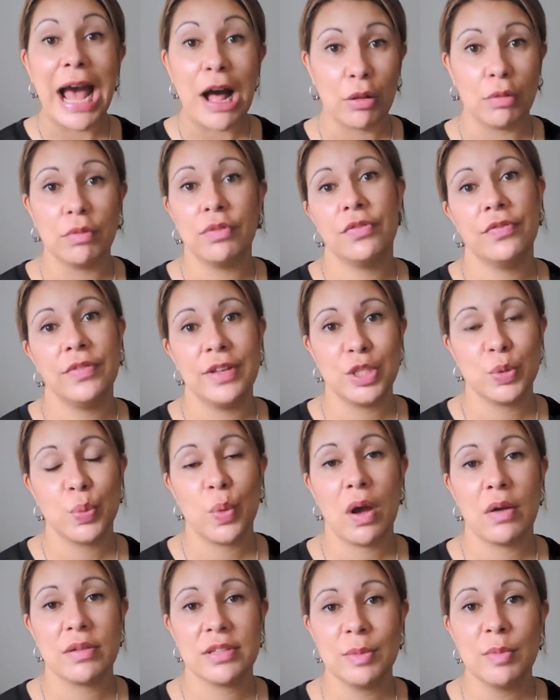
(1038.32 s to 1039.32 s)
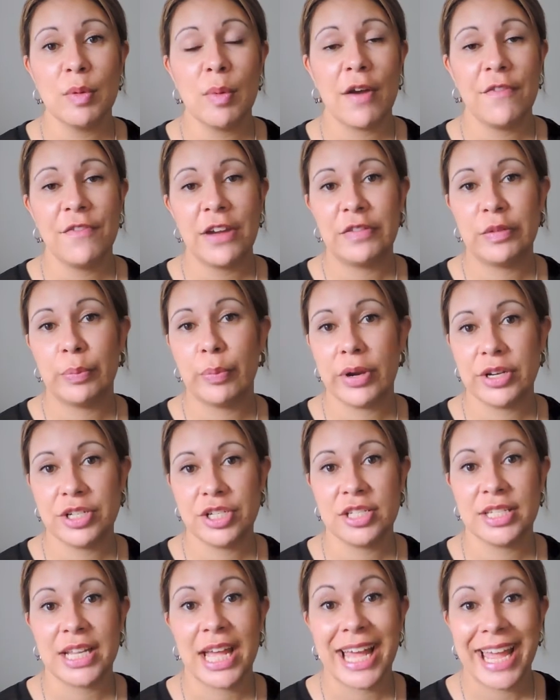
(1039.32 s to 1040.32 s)
Elf as well. Some of my favorite
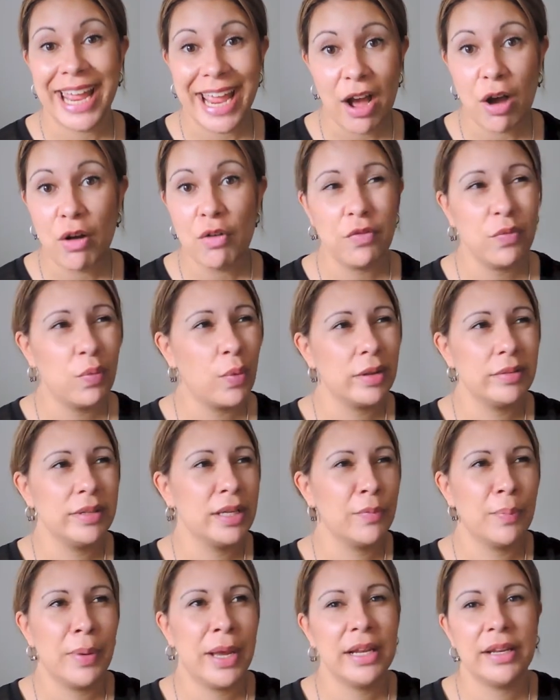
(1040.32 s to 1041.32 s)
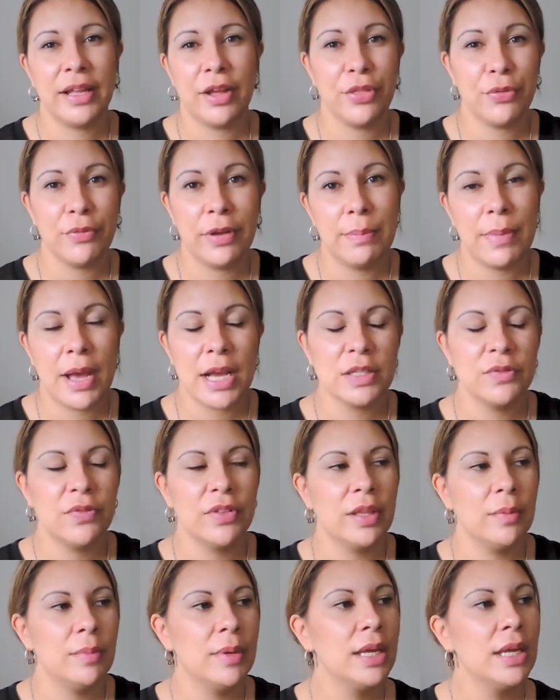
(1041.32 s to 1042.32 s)
brushes are Elf. Well, I pay like $3
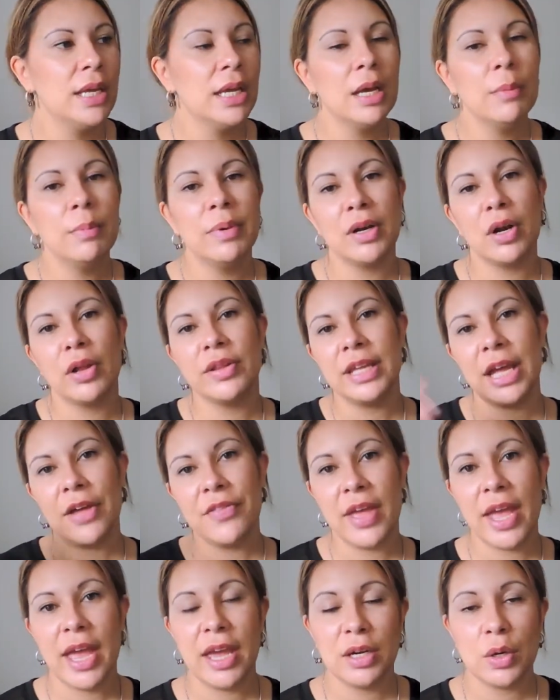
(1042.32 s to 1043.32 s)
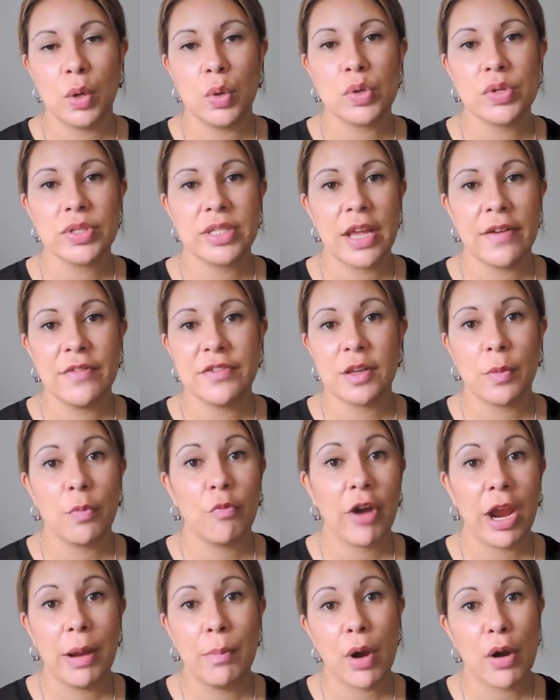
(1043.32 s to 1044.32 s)
for them. But on the other hand, I also have
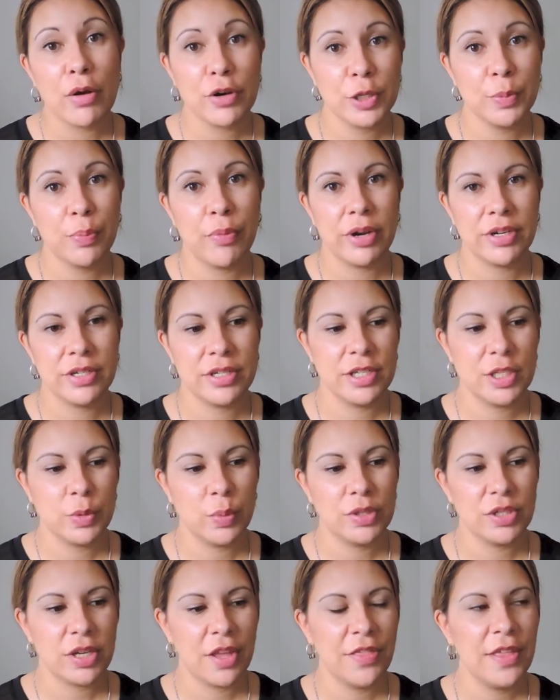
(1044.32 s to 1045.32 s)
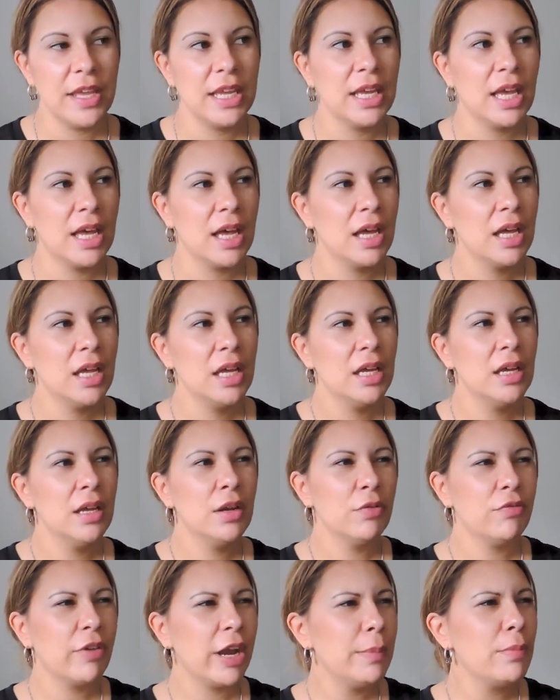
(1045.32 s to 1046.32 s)
some Ray Morris brushes, which I think are
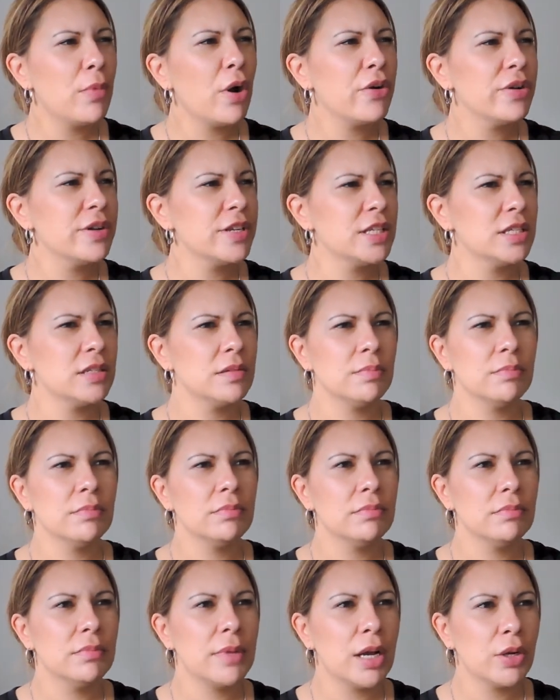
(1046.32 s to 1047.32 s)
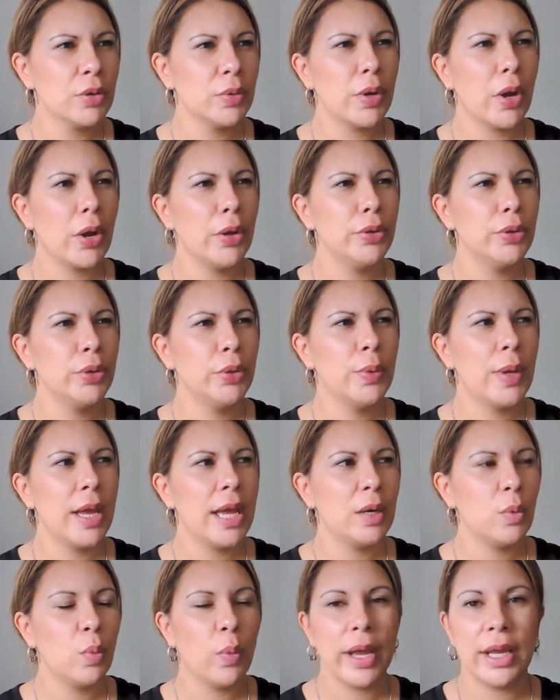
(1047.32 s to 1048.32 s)
Ray Morris, Haku
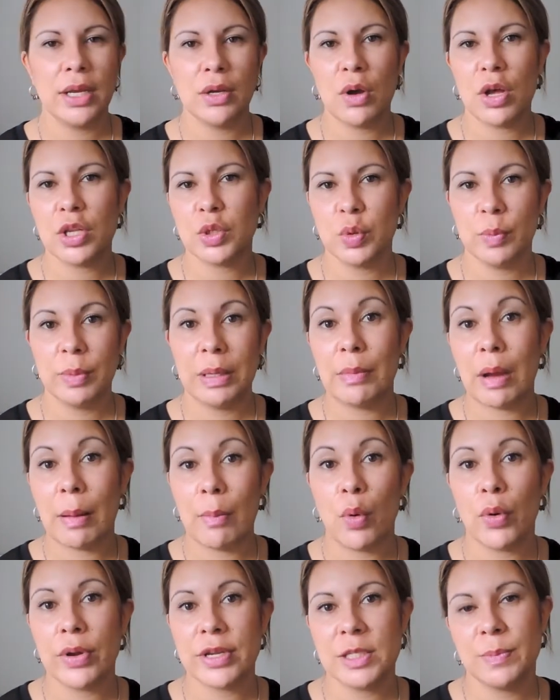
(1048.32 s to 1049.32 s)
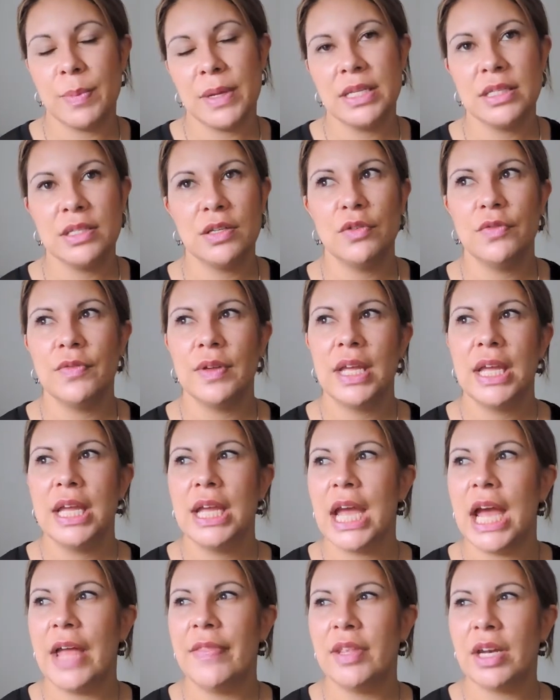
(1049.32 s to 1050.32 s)
Hodu, and Wayne Goss would be my more expensive.
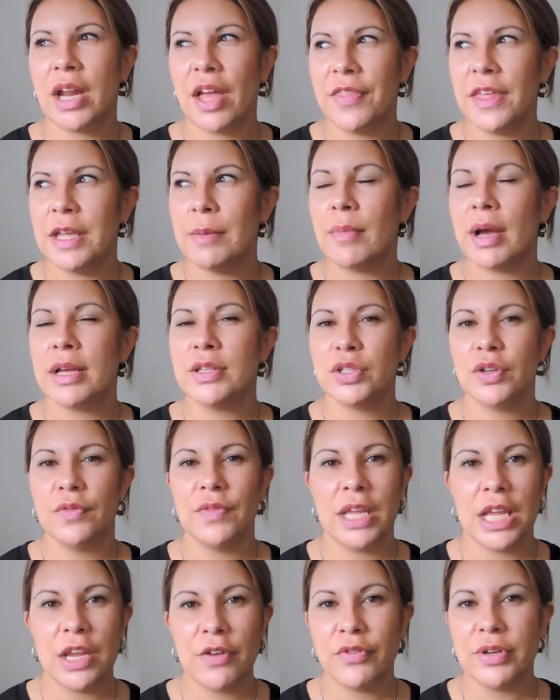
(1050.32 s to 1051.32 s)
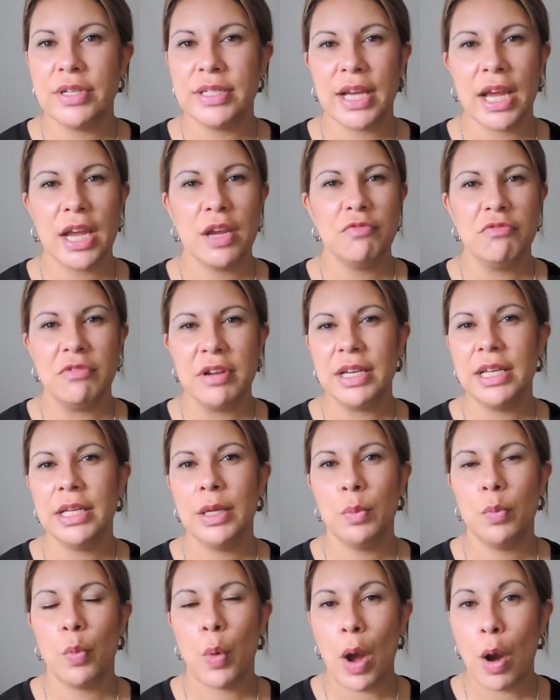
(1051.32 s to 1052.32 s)
And then I think my sort of everyday,
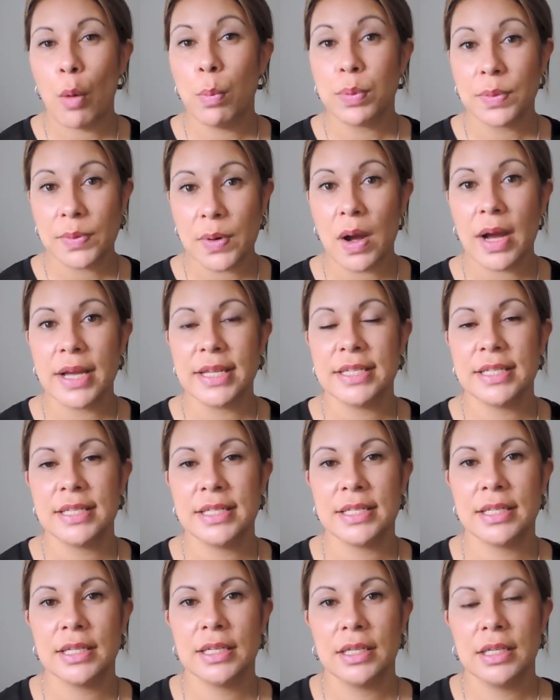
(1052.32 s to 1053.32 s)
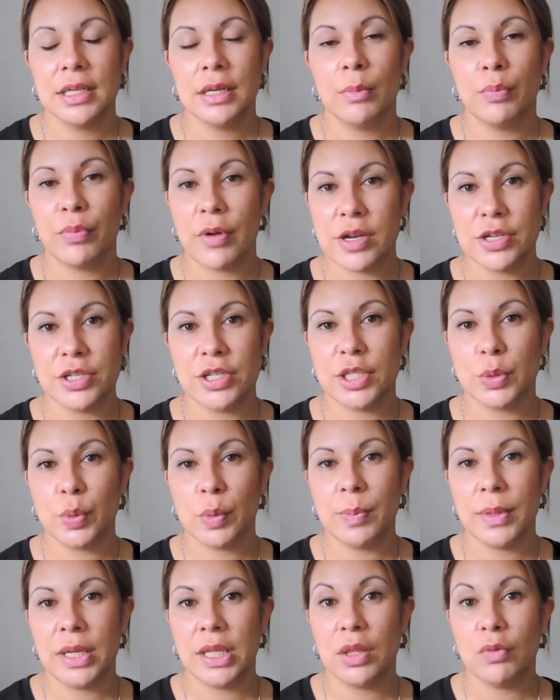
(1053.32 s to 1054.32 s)
really well-priced brushes
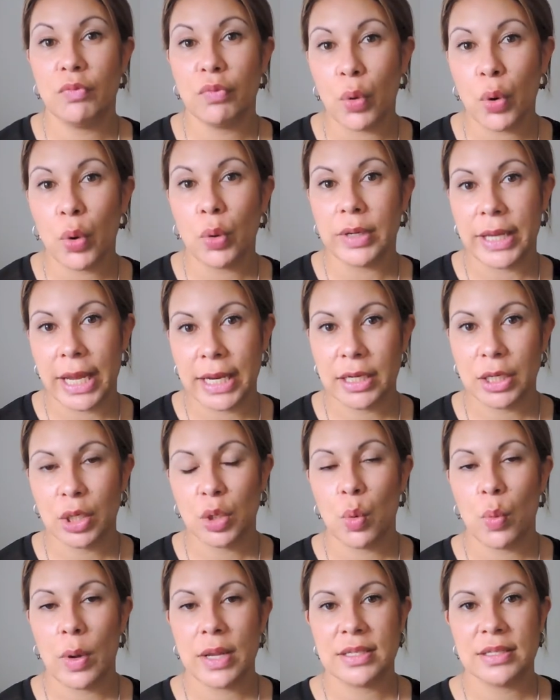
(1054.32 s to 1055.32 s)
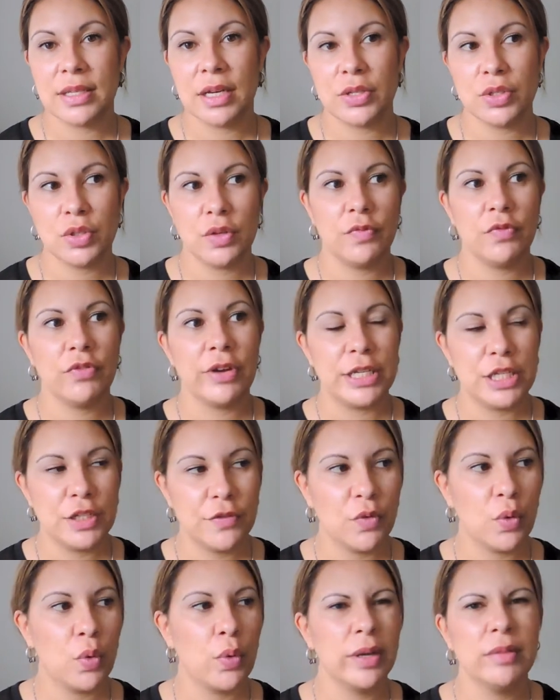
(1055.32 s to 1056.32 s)
would be the Royal Lanacle ones that I sort of
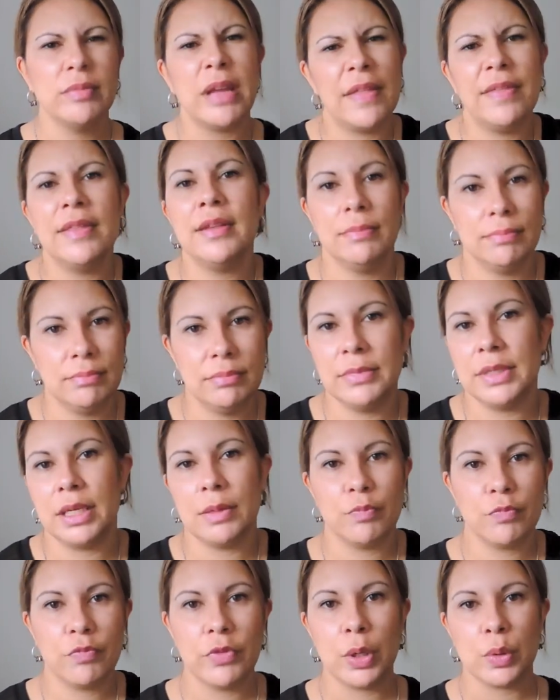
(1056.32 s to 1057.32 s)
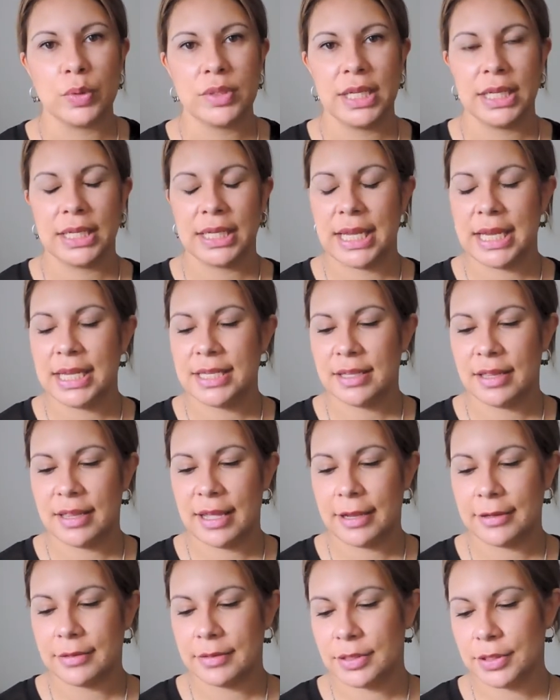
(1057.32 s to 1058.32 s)
reach for, and then Real Techniques
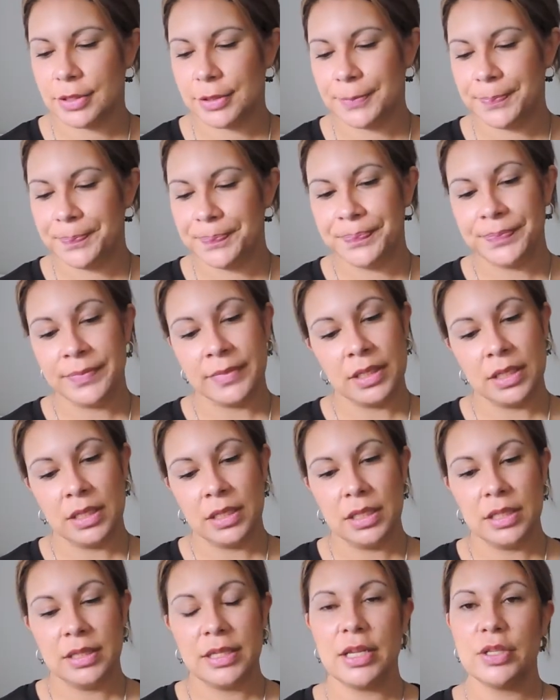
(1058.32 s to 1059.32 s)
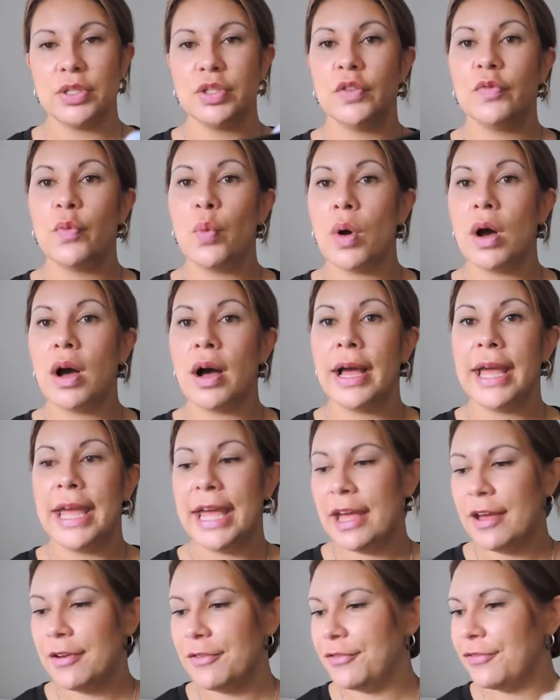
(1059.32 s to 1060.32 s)
and that. So that's sort of what I
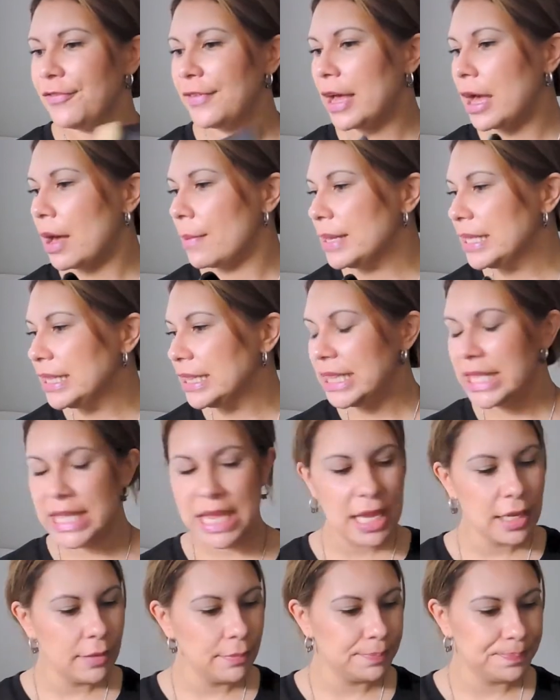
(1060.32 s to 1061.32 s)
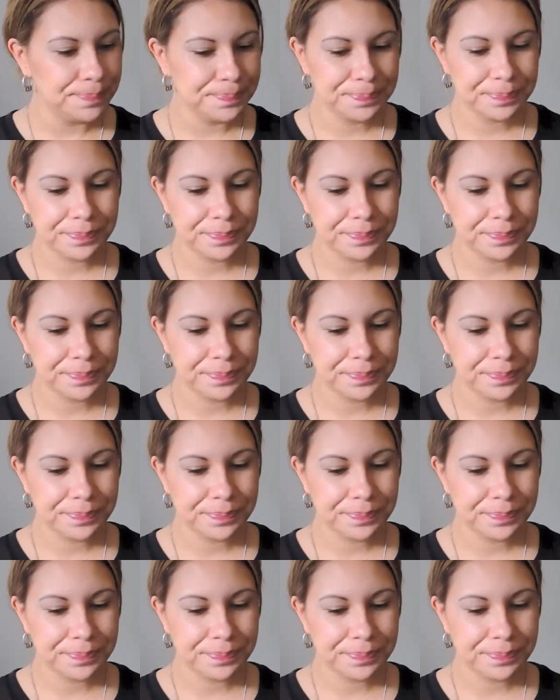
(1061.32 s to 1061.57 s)
have in there.